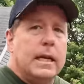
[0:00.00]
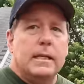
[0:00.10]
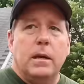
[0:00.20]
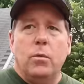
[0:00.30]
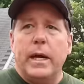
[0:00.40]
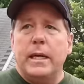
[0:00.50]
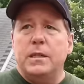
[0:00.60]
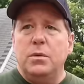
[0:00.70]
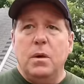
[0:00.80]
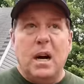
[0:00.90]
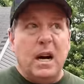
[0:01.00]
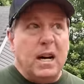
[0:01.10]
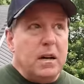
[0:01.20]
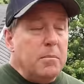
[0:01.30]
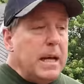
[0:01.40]
as a way to
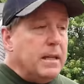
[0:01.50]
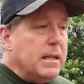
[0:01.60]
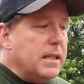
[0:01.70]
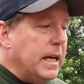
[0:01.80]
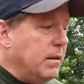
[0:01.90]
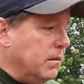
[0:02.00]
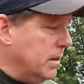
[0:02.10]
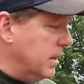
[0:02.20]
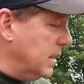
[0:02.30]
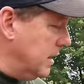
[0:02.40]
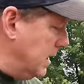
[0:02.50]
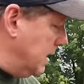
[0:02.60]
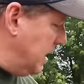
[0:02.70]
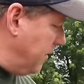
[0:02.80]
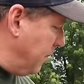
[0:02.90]
augment sales. This is a
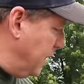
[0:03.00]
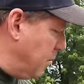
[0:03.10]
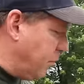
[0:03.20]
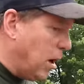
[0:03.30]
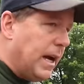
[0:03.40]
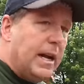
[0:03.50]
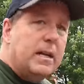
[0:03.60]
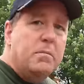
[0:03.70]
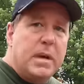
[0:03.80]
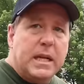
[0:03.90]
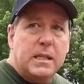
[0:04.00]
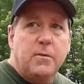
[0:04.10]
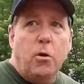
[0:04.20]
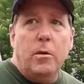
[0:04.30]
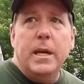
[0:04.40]
different product mix
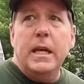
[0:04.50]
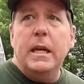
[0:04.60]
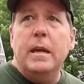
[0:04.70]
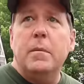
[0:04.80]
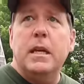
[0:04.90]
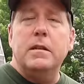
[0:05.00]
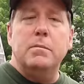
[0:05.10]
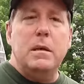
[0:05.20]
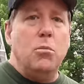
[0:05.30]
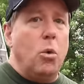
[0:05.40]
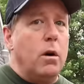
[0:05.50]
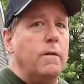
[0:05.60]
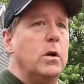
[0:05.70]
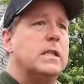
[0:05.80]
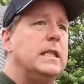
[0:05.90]
for me. It gives me more
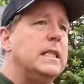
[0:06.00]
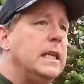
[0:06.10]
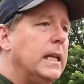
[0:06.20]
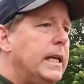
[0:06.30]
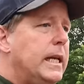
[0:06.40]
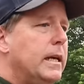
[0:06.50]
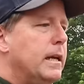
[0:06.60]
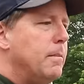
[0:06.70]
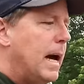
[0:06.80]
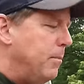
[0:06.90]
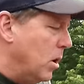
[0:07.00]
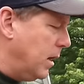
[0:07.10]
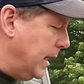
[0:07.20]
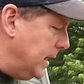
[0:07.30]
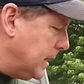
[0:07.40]
versatility in my
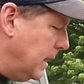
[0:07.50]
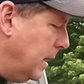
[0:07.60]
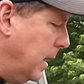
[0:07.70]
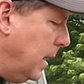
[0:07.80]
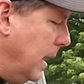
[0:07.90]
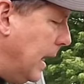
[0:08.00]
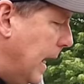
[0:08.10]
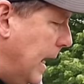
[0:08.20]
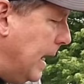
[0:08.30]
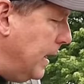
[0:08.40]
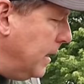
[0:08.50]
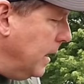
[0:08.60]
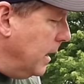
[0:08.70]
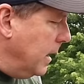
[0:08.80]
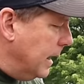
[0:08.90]
market and
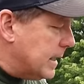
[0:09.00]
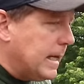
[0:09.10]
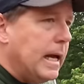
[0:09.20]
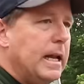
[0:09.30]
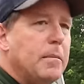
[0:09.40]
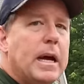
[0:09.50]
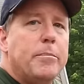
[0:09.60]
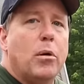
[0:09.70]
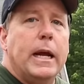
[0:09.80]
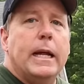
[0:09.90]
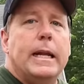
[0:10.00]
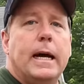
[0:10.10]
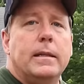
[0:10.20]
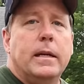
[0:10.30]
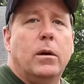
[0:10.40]
it's getting my brand
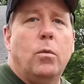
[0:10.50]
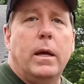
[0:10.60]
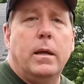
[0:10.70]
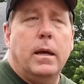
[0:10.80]
out there uh,